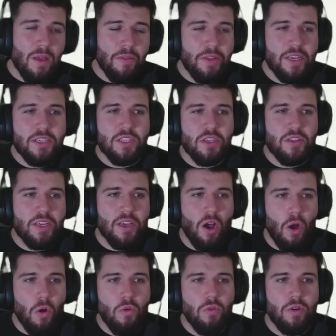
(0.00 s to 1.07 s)
these are the
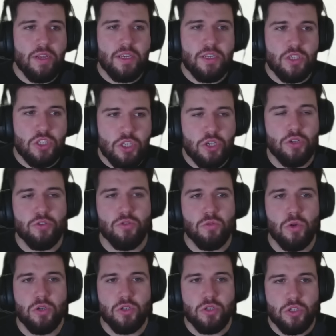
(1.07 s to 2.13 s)
only
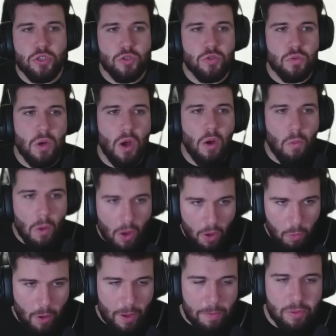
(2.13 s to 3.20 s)
two new
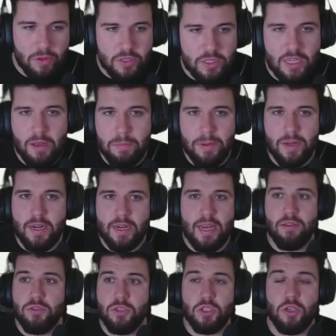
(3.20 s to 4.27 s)
weapons that have been
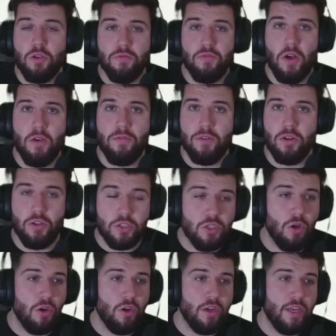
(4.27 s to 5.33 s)
announced so far for
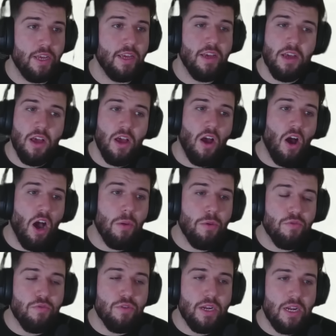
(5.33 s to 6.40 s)
Lost Colony. I
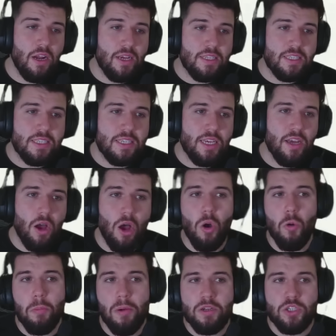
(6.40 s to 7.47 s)
would really like to see a
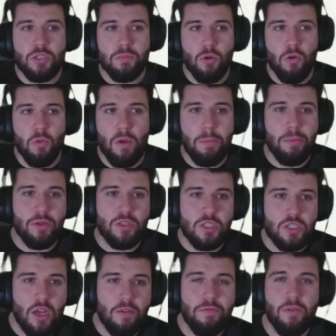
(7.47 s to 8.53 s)
whole bunch more
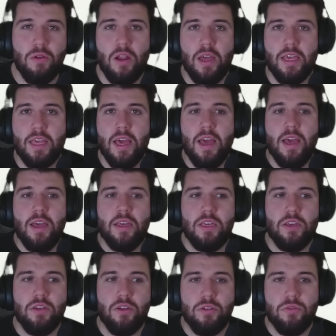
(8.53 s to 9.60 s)
weapons. I feel like,
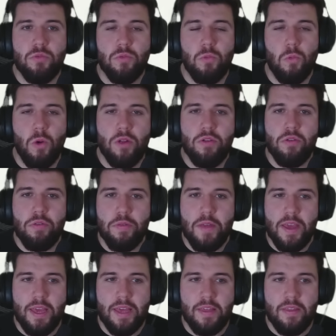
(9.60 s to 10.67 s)
you know, one
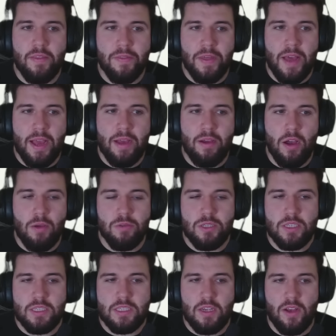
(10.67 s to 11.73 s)
thing that I
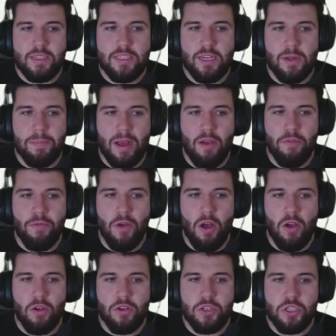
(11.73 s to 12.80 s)
was excited about for
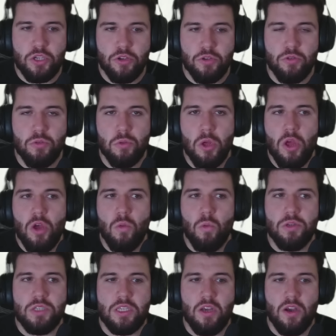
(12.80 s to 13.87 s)
Ark 2
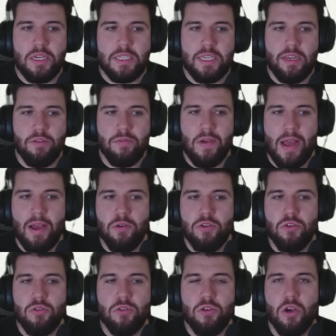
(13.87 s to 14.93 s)
was the idea of how
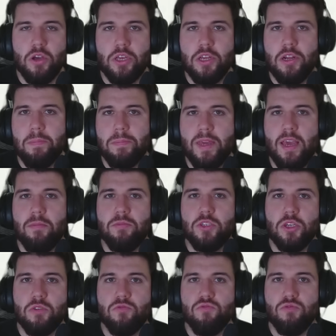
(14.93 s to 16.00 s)
you are going to be able
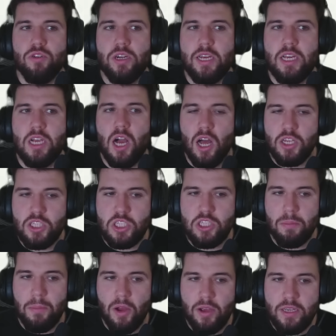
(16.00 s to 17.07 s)
to really
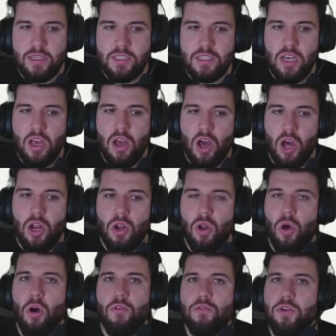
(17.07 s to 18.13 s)
customize a
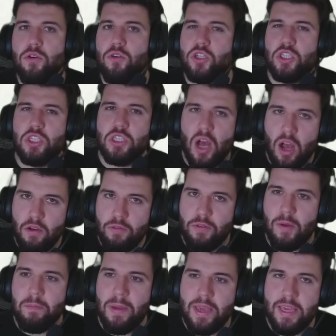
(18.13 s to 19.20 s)
lot of your stuff
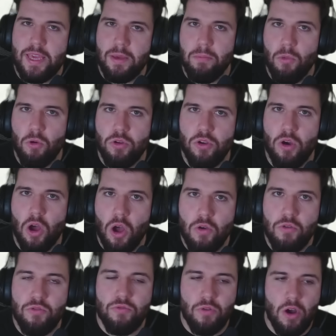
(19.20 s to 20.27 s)
and make it more your
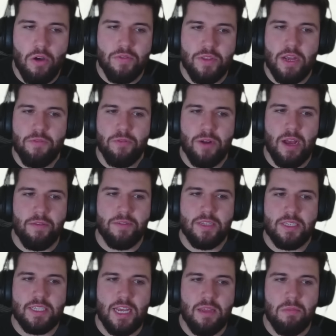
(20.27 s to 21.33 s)
own, rather than everyone having
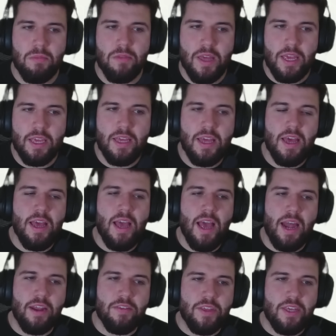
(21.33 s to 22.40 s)
the same thing.
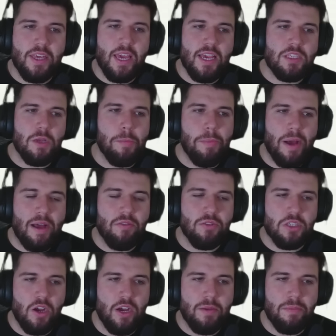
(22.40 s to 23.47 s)
And I think it is about
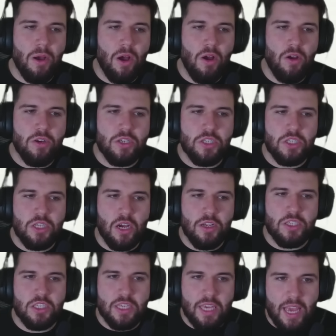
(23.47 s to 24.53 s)
time Ark
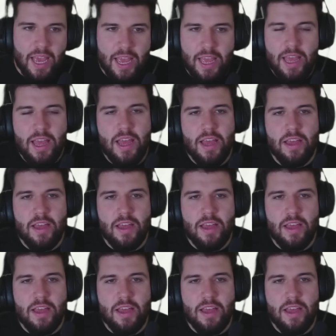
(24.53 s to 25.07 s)
does get